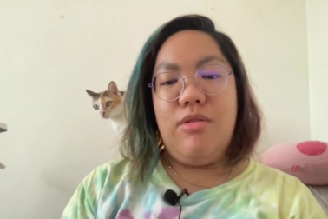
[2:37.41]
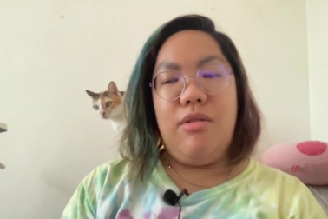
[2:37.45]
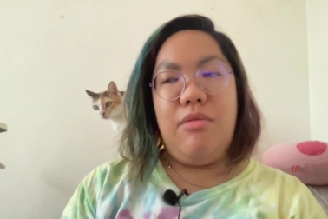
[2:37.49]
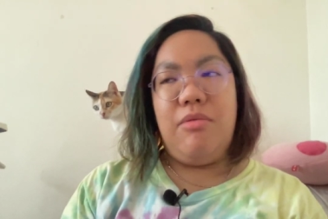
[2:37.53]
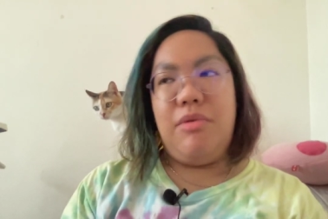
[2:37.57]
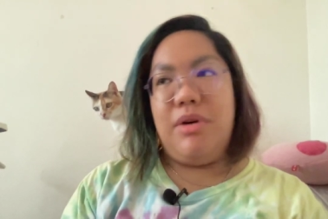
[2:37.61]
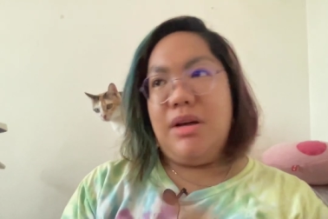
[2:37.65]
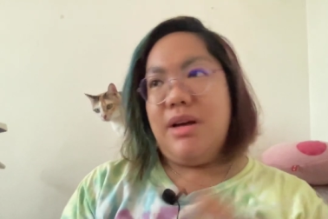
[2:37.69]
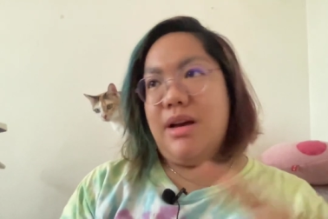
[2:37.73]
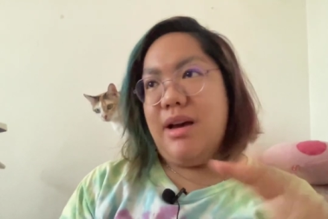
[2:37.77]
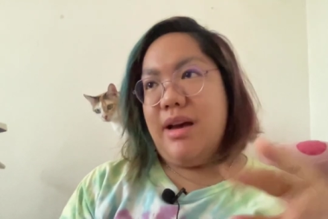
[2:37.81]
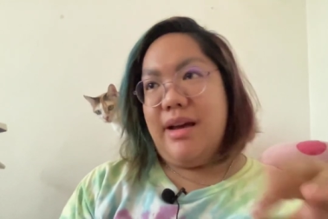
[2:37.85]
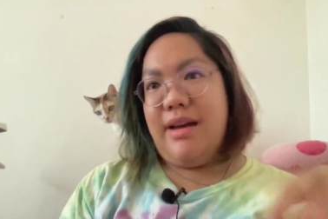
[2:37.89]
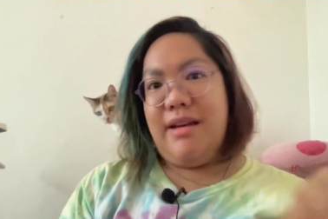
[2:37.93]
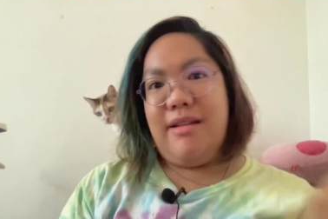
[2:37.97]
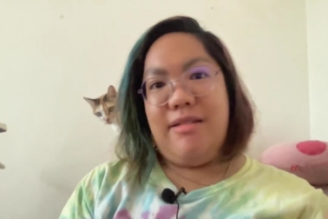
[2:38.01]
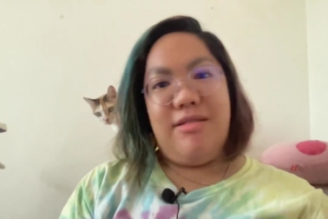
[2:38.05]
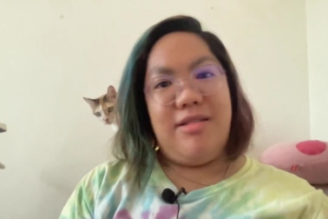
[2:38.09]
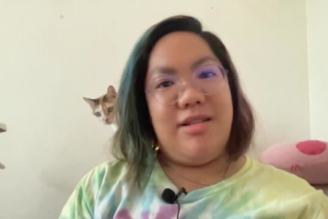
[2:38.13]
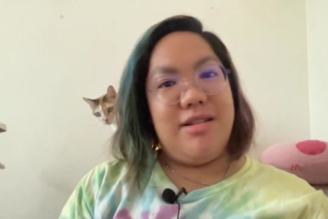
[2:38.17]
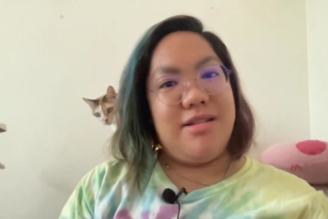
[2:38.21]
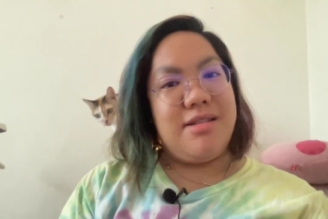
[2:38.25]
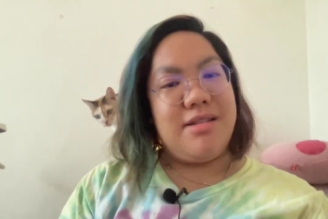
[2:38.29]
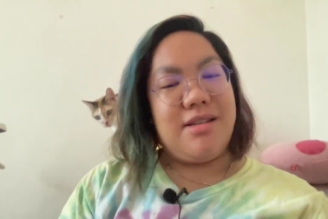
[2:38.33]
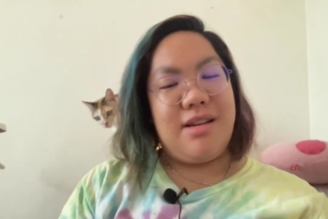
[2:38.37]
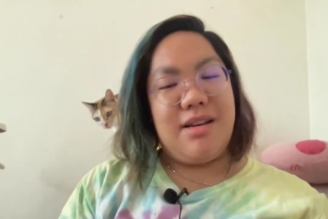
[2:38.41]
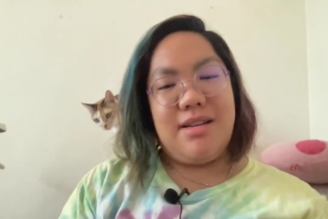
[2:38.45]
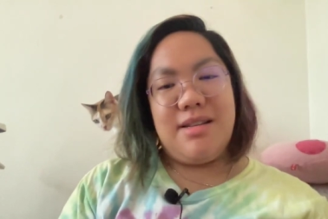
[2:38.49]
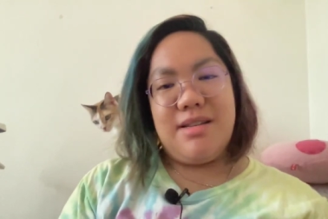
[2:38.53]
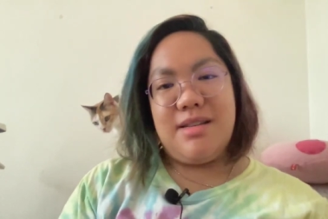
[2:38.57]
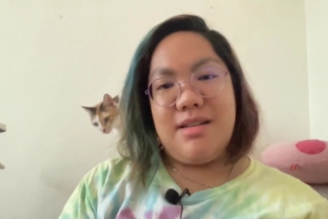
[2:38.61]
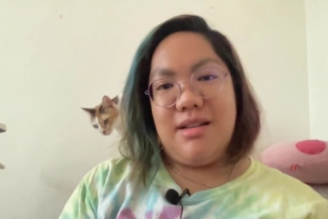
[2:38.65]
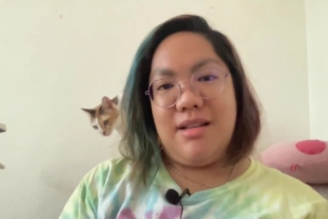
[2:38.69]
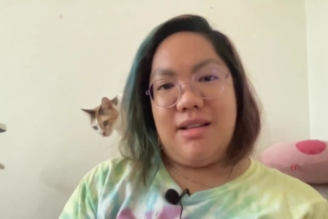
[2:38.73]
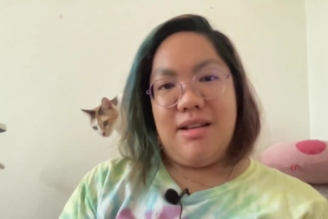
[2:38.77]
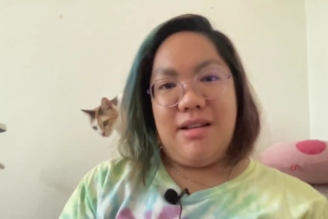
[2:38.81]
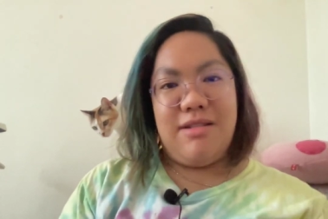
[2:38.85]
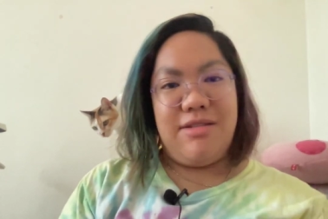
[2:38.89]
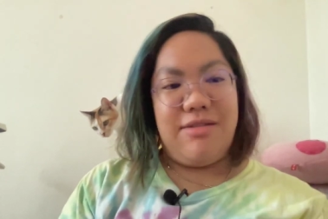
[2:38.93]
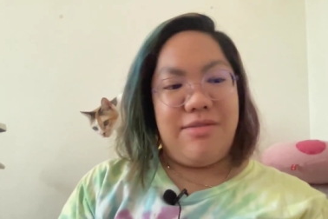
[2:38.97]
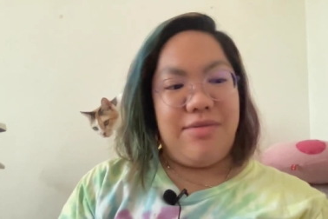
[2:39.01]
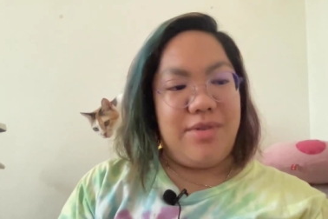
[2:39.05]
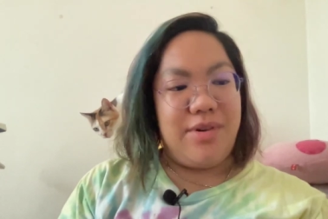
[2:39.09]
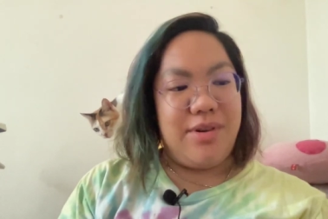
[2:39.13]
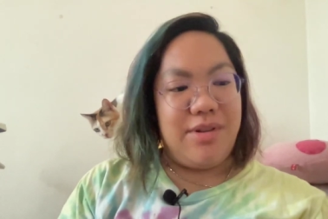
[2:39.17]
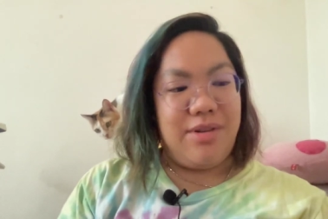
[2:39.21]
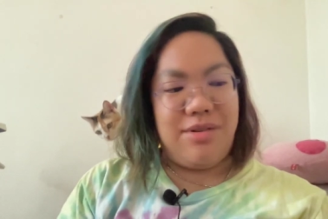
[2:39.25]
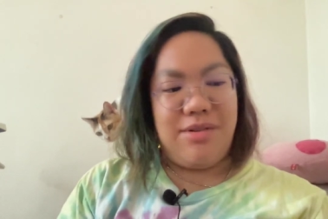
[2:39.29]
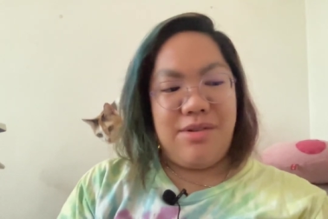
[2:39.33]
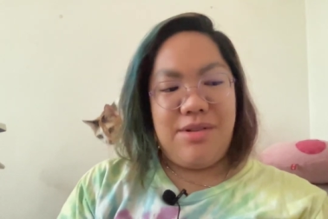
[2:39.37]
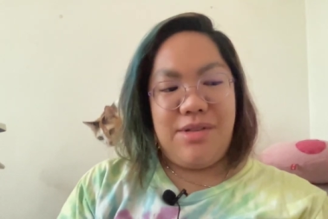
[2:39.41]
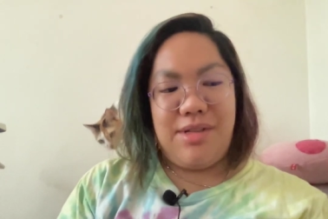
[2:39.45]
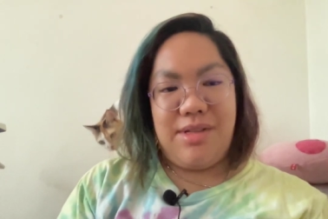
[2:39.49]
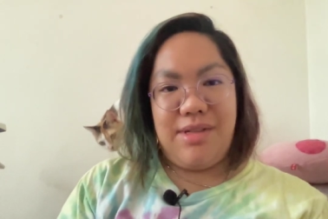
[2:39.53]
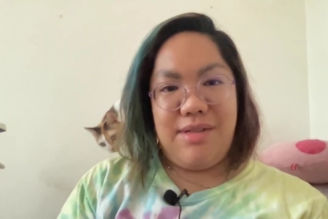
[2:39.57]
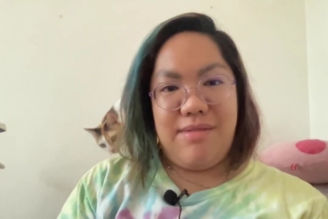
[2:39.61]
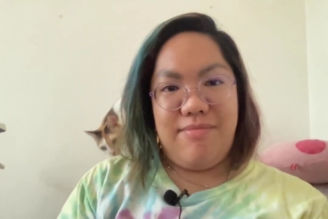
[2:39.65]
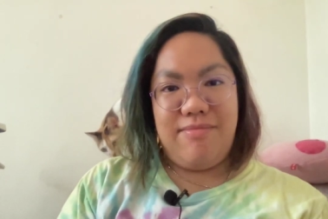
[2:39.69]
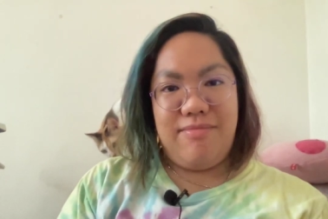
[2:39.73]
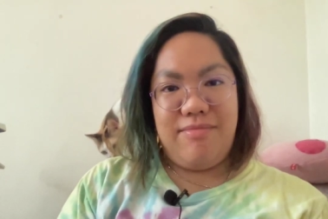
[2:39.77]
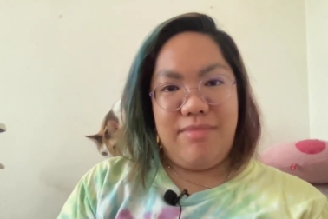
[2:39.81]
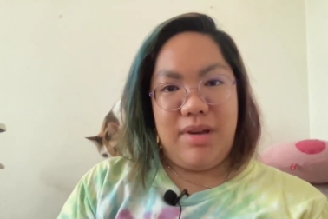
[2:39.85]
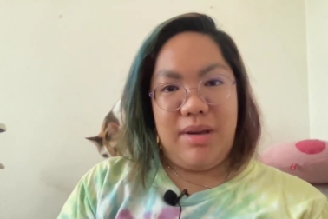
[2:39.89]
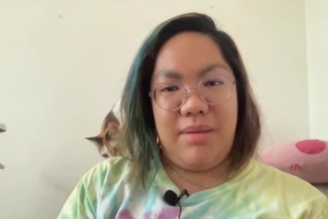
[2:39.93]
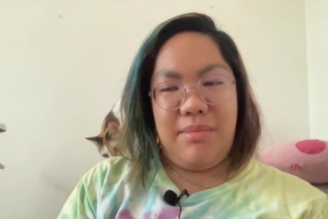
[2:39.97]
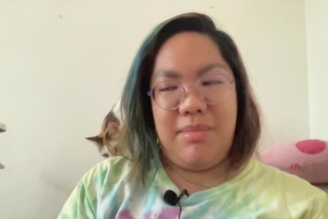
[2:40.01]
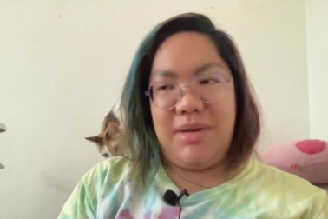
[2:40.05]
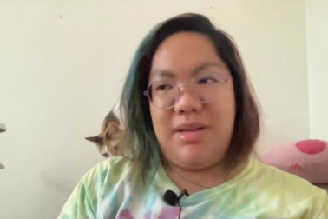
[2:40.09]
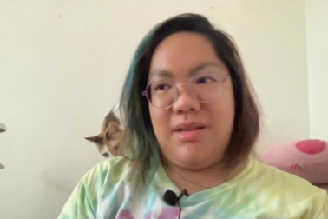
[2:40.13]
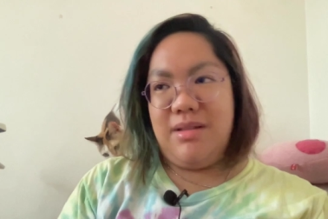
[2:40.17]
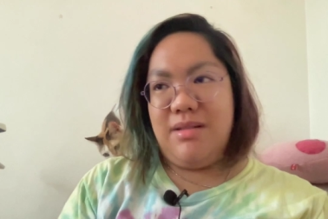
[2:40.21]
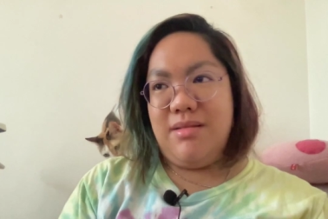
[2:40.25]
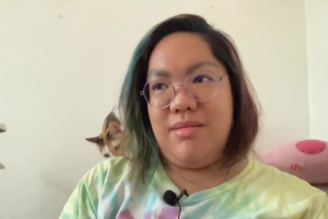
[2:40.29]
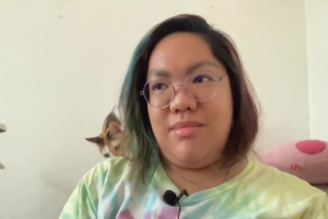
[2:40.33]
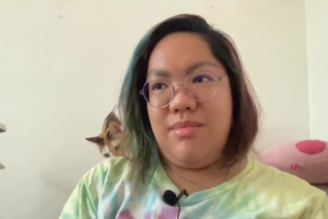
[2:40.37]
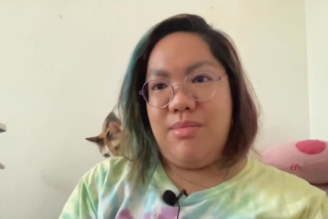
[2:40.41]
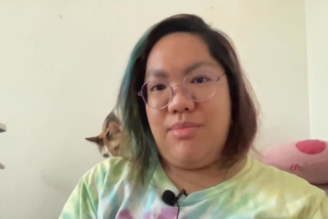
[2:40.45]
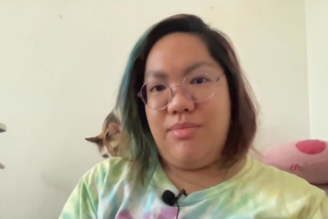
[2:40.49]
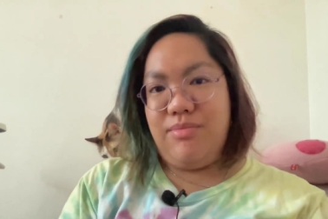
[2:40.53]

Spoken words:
I discussed a lot of other th I mean